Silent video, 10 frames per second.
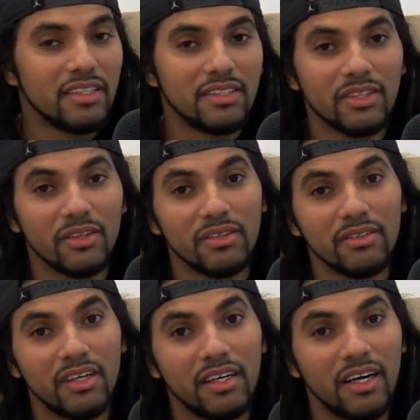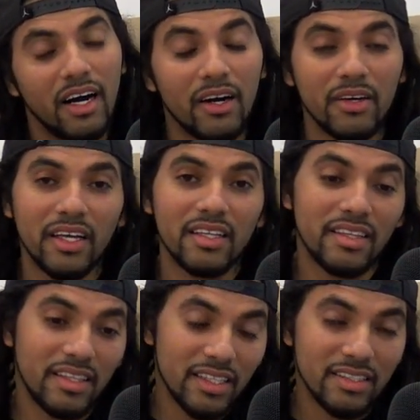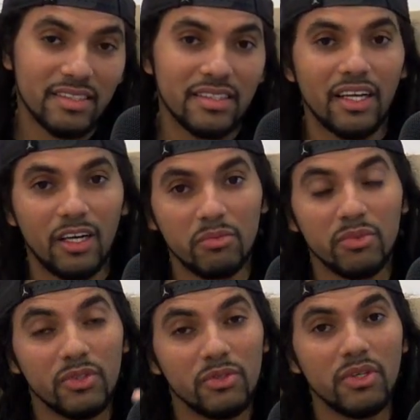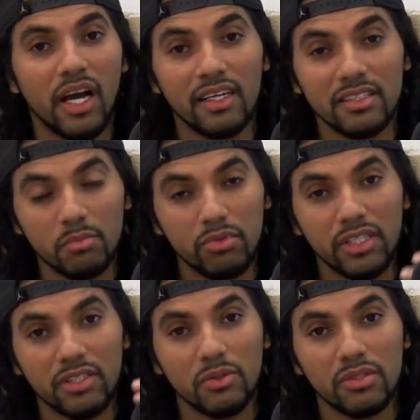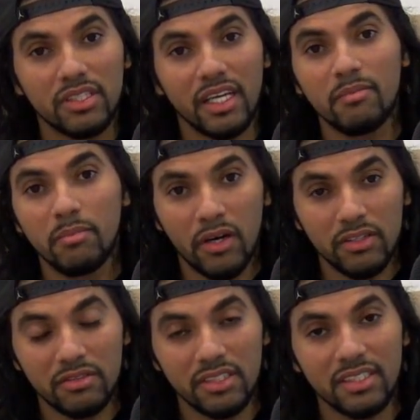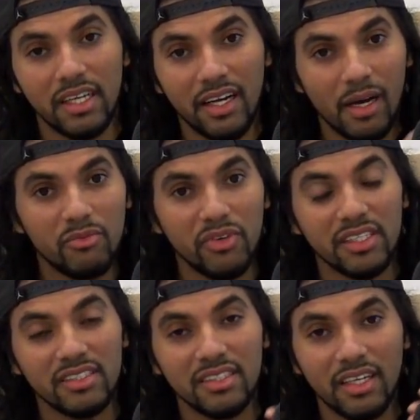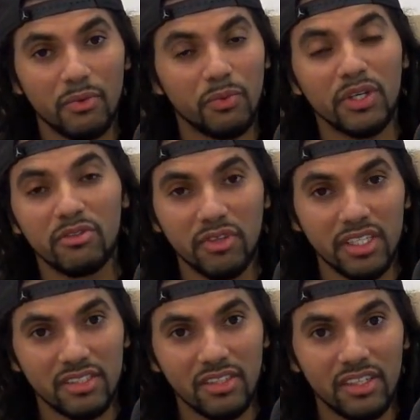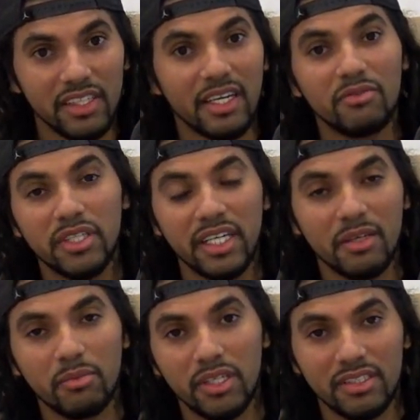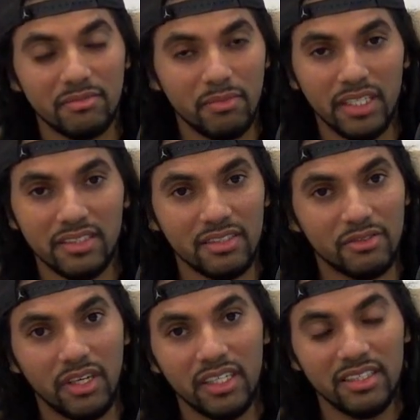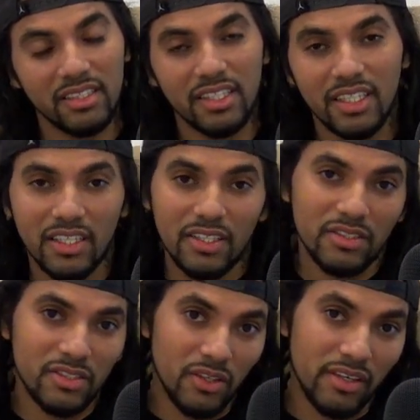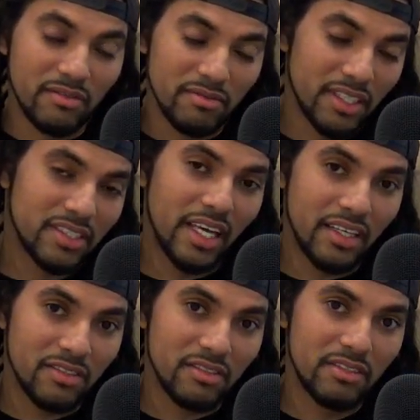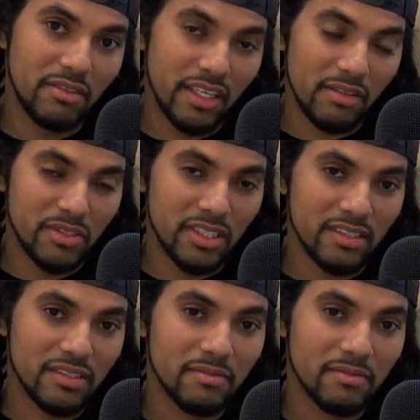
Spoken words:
So, how can this help you guys break those same boundaries that I'm facing, that we're facing on the everyday basis, right? So, let's get into it right after this.